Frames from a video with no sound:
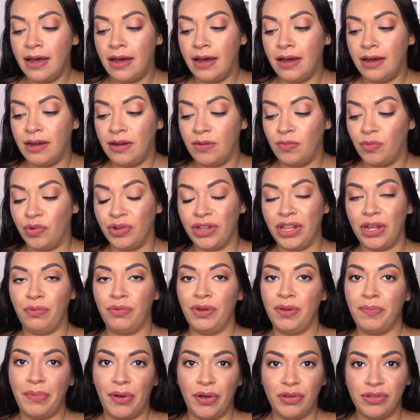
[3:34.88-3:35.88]
um, where they
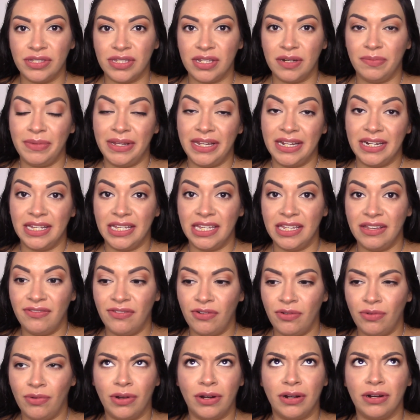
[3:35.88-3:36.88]
reposted me in a
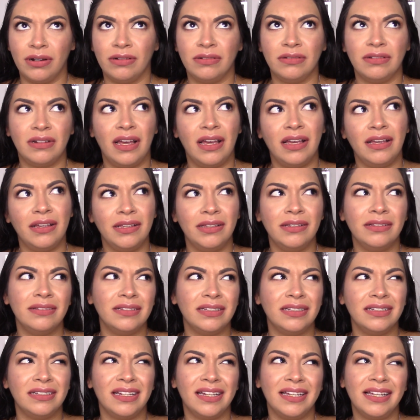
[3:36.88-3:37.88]
giveaway, or I,
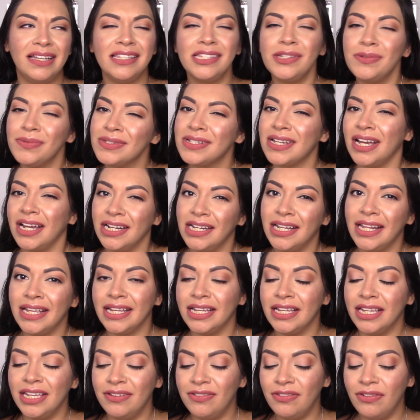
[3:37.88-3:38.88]
I guess it was kind of
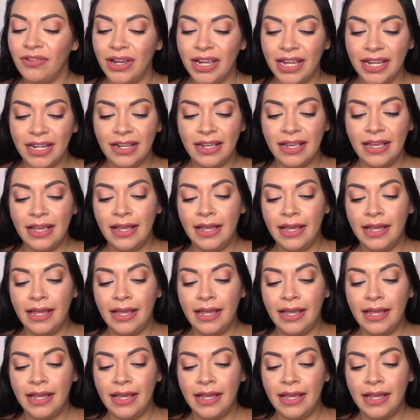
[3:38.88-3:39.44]
like a giveaway.